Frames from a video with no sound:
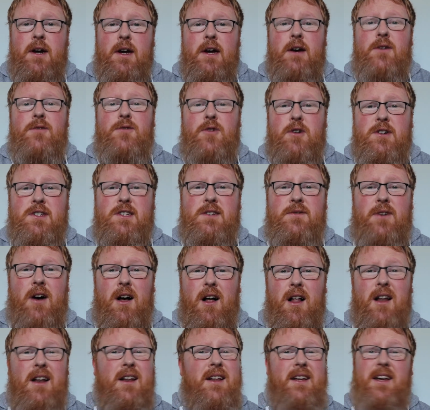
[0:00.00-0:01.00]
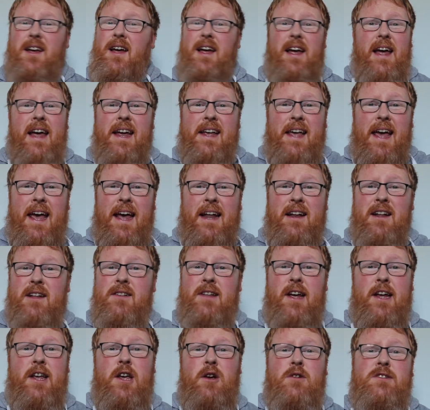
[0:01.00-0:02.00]
First of all, again,
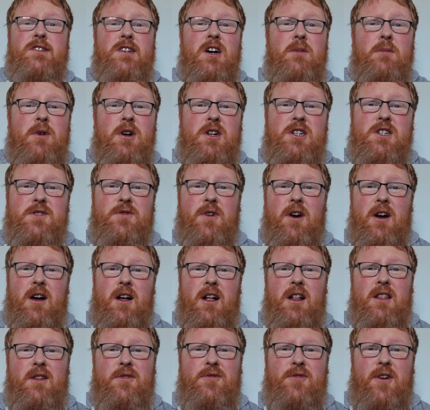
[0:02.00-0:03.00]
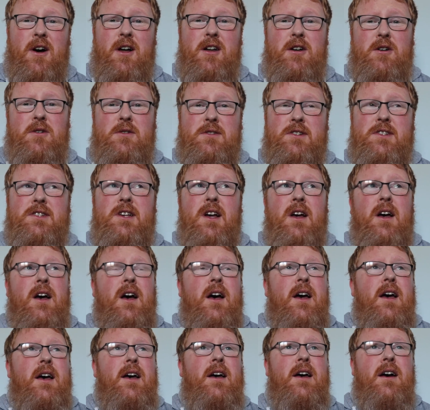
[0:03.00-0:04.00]
thank you so much for all the follows,
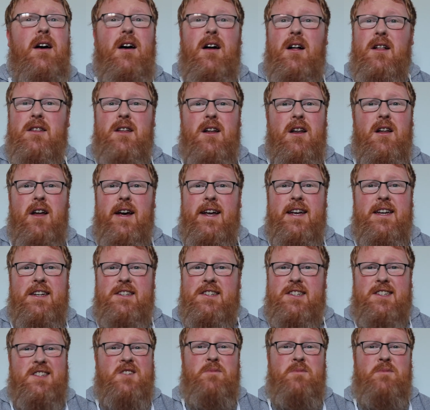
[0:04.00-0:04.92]
all the likes.